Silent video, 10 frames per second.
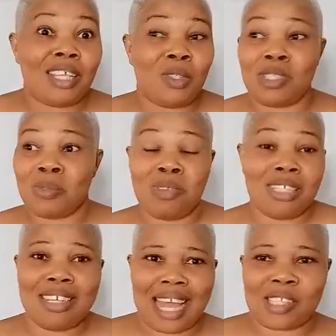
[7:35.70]
doesn't
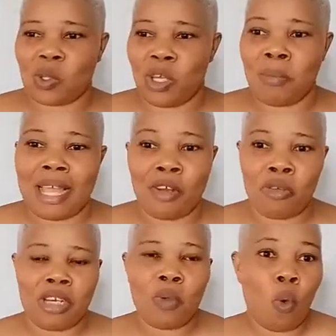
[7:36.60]
really last, or it might
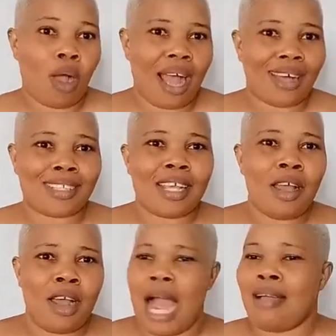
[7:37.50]
not really work out,
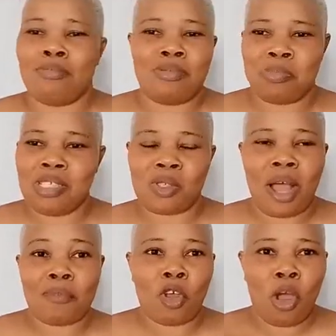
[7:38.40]
and so
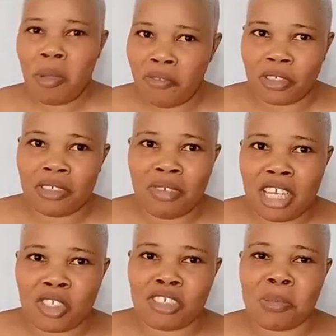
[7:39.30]
I'm not coming for the
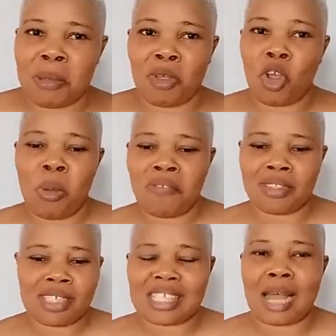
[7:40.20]
relationship, I'm not coming for
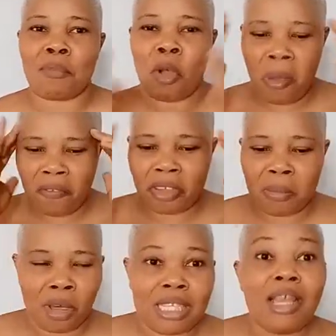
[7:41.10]
this, I'm coming for the
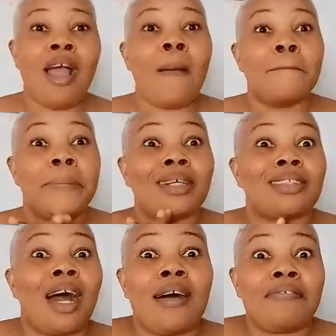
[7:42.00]
money.
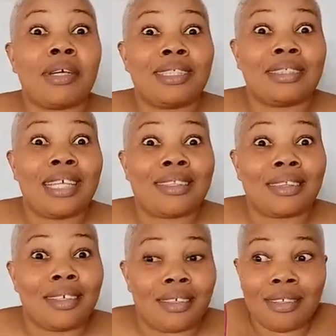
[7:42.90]
But
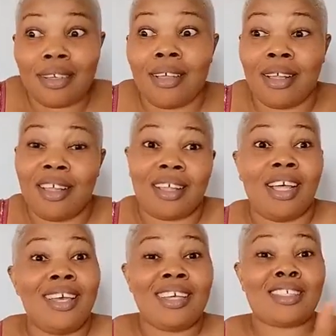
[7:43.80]
unfortunately,
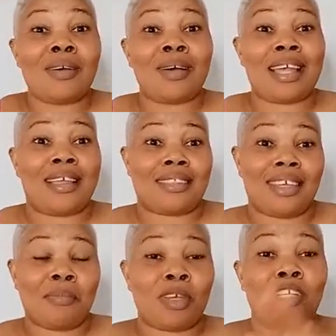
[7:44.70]
it's not what I
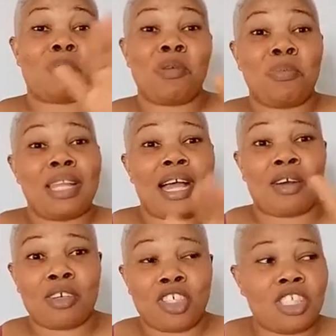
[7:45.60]
think, because people are
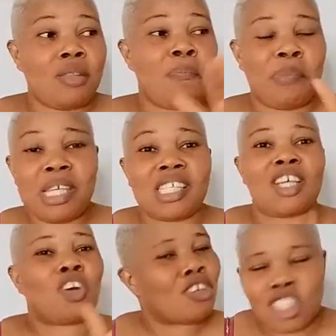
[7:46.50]

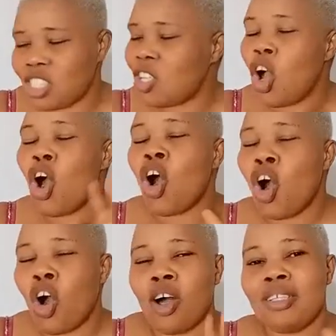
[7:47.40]
busy crushing
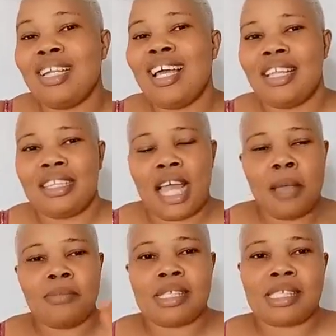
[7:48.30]
on
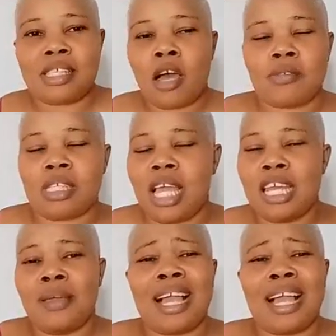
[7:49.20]
themselves. Anyway,